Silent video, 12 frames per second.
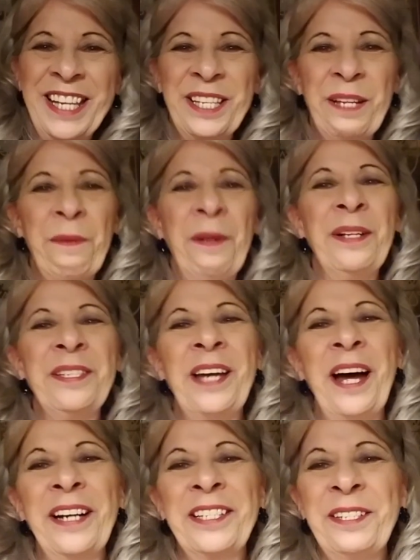So we'll
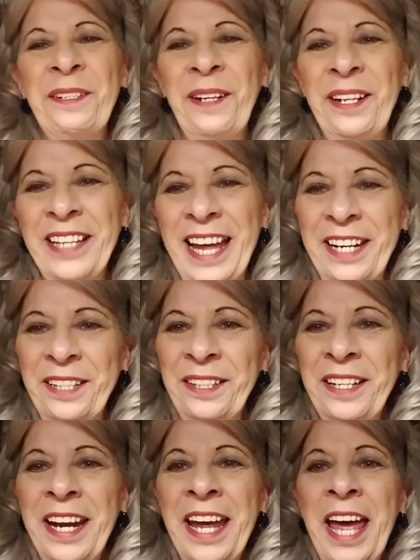talk to you all later.
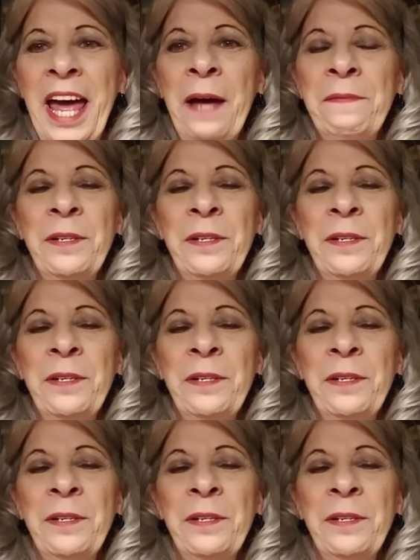Have